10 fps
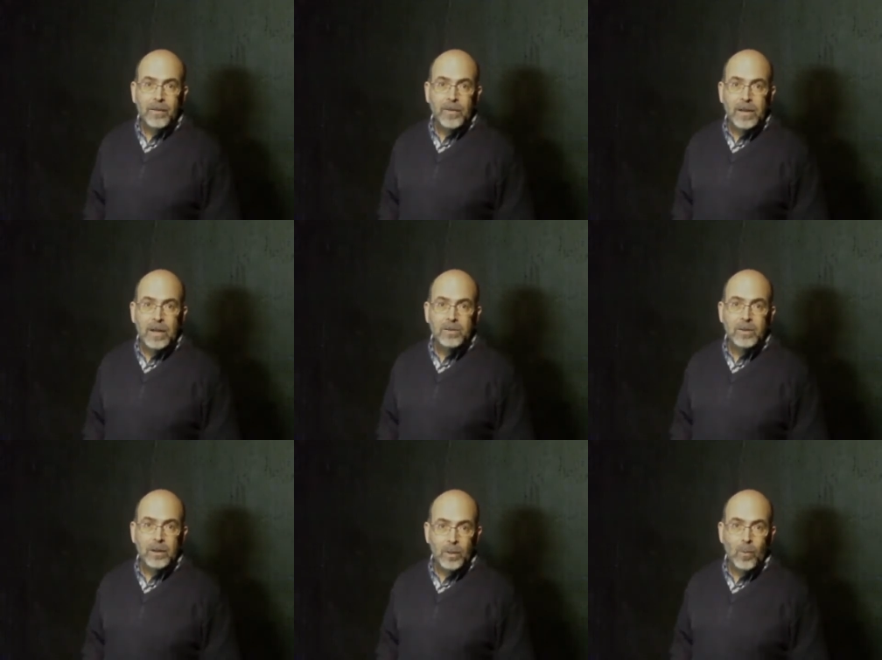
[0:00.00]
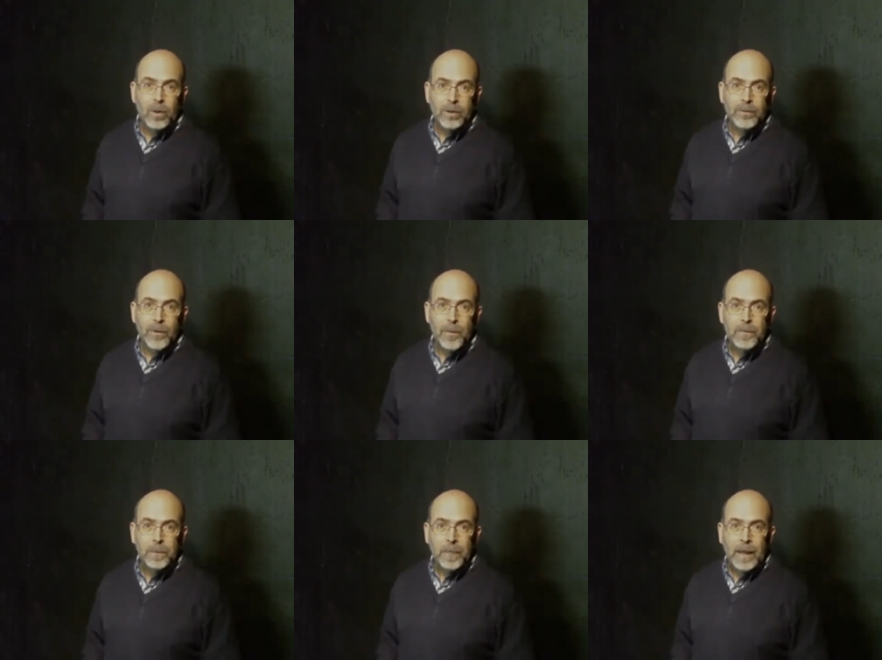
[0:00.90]
your videos look wonderful.
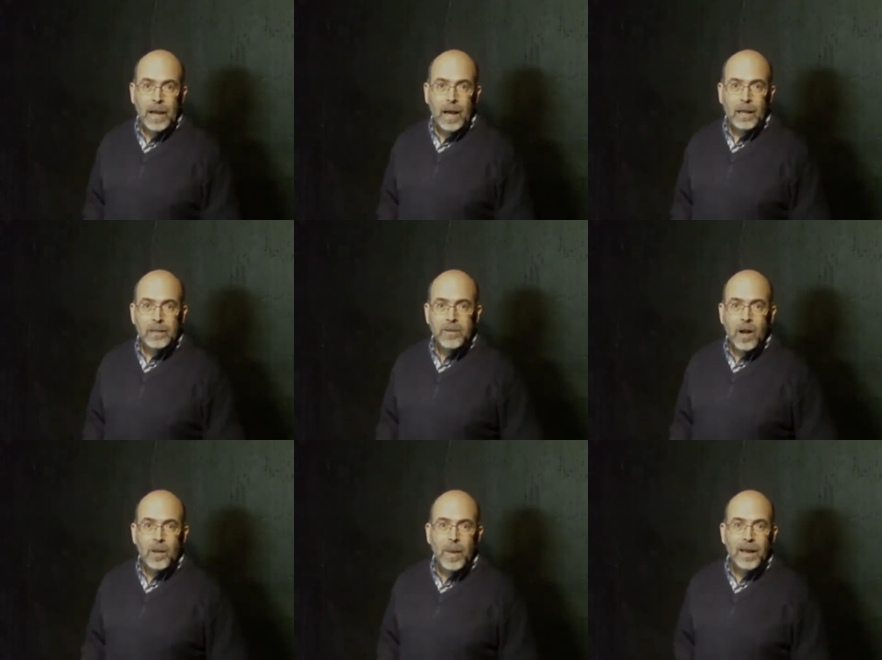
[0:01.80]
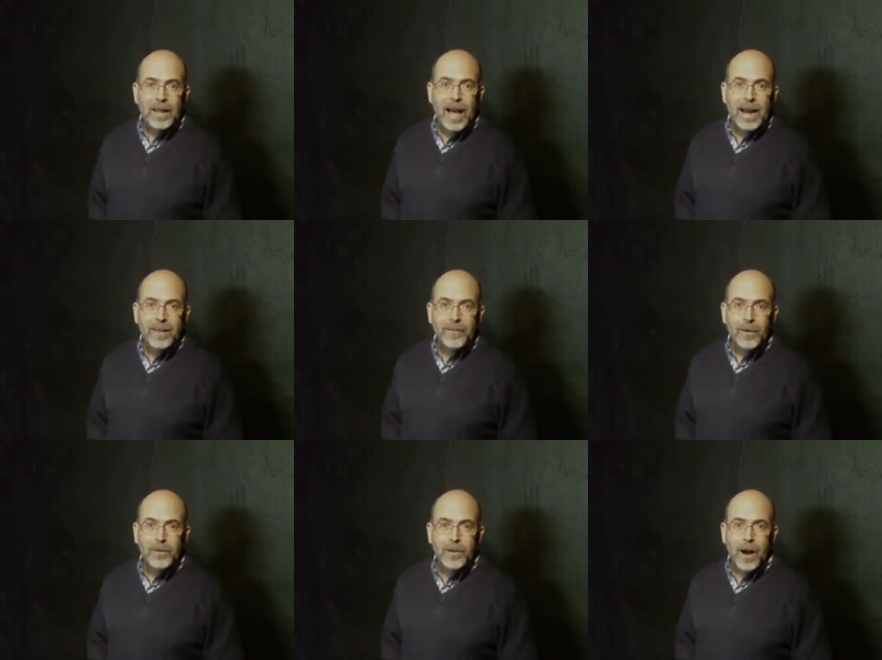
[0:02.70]
Uh, let's talk about lighting first